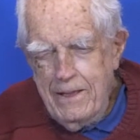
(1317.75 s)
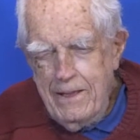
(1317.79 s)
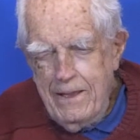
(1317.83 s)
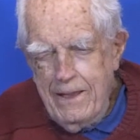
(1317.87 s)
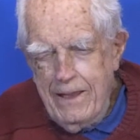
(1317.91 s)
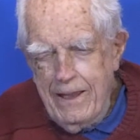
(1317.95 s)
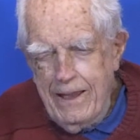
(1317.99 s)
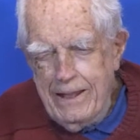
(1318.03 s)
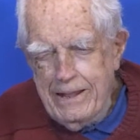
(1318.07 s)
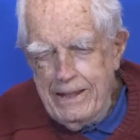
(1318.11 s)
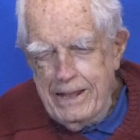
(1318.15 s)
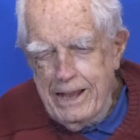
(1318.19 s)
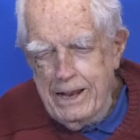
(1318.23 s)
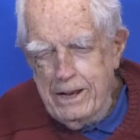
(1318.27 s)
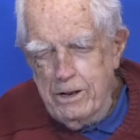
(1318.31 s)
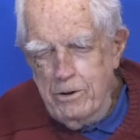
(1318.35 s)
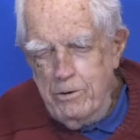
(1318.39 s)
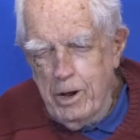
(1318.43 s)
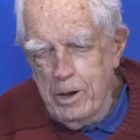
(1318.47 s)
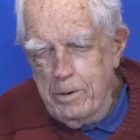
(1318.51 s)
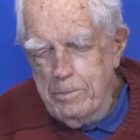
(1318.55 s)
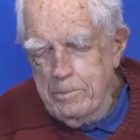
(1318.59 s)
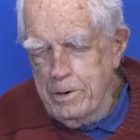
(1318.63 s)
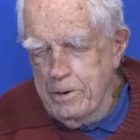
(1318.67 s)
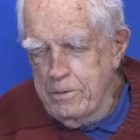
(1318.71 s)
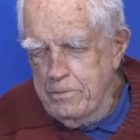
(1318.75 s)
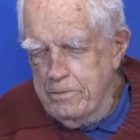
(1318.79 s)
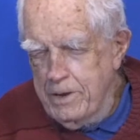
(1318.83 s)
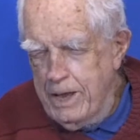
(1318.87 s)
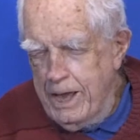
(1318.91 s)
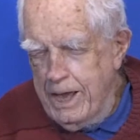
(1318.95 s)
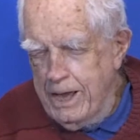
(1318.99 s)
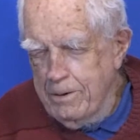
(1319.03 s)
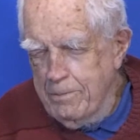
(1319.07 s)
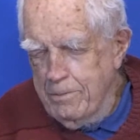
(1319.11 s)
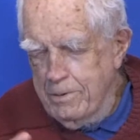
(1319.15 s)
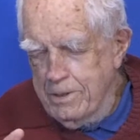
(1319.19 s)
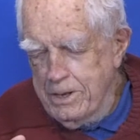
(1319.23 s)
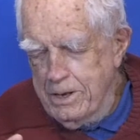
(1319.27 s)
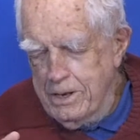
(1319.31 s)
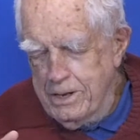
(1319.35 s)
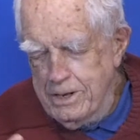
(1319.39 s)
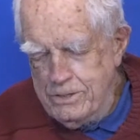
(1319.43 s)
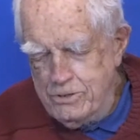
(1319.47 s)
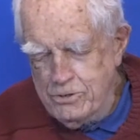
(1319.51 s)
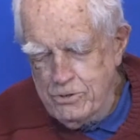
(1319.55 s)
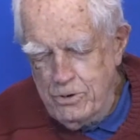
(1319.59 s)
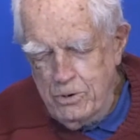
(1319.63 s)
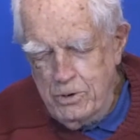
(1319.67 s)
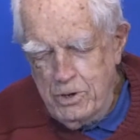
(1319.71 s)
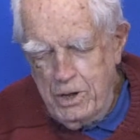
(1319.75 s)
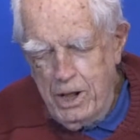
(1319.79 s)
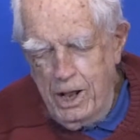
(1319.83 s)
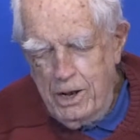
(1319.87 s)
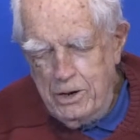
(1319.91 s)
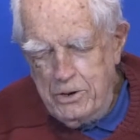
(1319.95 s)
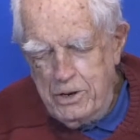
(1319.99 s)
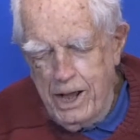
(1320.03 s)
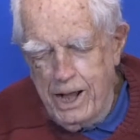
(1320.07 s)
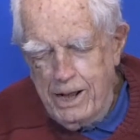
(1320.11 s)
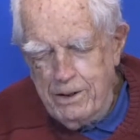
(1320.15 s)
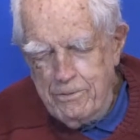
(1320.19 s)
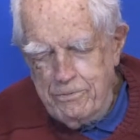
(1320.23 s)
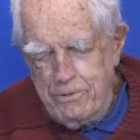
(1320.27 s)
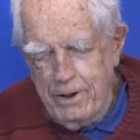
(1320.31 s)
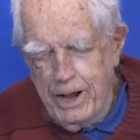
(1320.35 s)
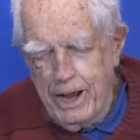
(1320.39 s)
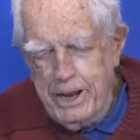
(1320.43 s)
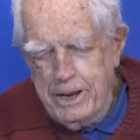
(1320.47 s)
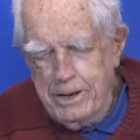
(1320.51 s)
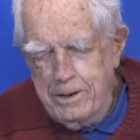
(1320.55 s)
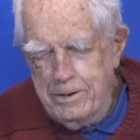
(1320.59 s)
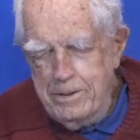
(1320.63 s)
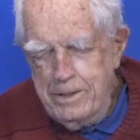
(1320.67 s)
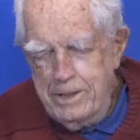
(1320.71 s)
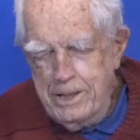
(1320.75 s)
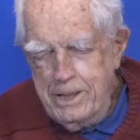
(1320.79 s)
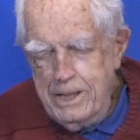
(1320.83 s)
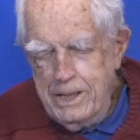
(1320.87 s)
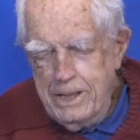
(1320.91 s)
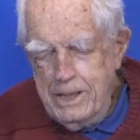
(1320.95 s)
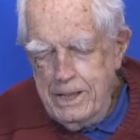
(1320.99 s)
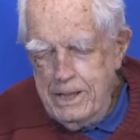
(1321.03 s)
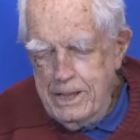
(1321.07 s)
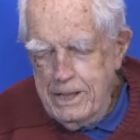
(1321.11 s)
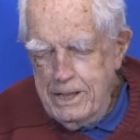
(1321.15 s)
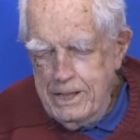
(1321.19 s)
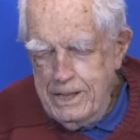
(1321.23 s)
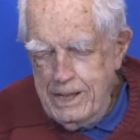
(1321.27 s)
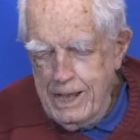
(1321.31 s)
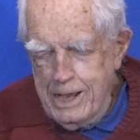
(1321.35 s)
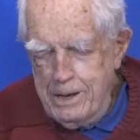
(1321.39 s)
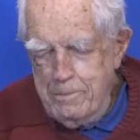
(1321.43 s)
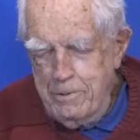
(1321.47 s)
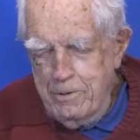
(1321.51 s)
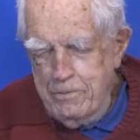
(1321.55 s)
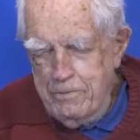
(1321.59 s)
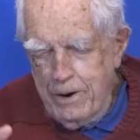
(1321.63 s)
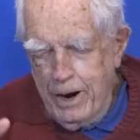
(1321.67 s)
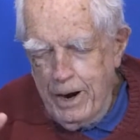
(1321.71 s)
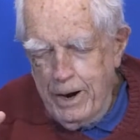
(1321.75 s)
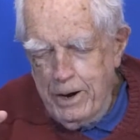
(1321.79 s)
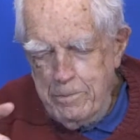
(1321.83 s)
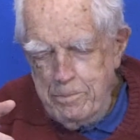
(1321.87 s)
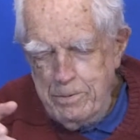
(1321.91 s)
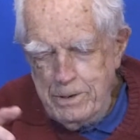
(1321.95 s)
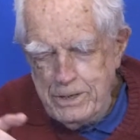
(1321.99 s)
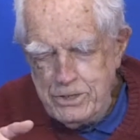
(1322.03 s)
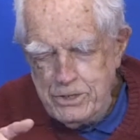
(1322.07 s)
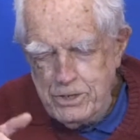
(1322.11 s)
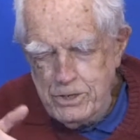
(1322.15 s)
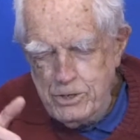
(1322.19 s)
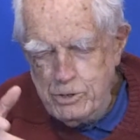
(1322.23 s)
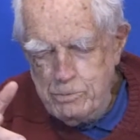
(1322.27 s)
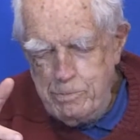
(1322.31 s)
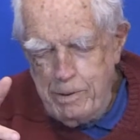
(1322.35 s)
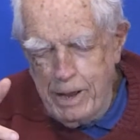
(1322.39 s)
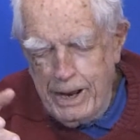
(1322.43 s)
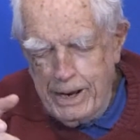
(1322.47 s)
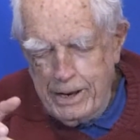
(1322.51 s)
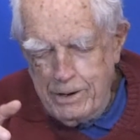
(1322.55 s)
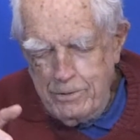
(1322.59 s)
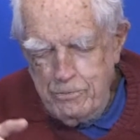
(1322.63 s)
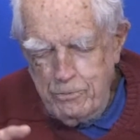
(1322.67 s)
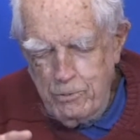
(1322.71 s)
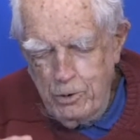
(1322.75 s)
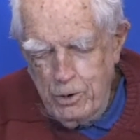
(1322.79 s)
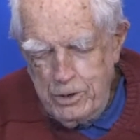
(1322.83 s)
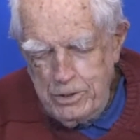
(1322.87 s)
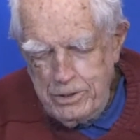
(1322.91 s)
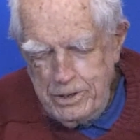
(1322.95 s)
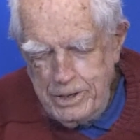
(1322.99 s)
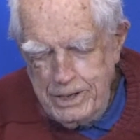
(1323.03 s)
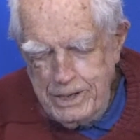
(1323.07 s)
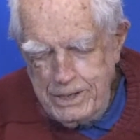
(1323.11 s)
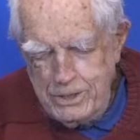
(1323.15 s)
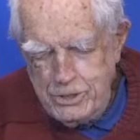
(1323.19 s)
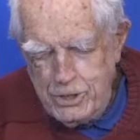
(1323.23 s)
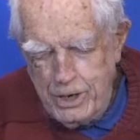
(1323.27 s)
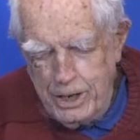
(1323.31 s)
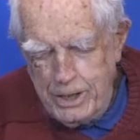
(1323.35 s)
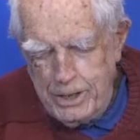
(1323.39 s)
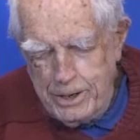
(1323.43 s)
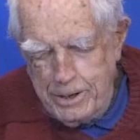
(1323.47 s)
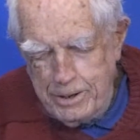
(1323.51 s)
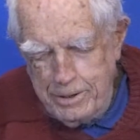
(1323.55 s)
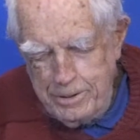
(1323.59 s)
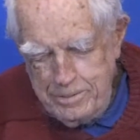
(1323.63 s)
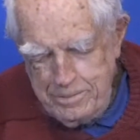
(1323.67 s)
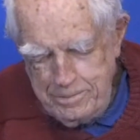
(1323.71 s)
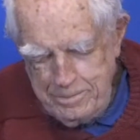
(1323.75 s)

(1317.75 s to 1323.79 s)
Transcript: And they'd go up, and if you had what the so called dogfight, they'd be firing pistols back and forth at each other.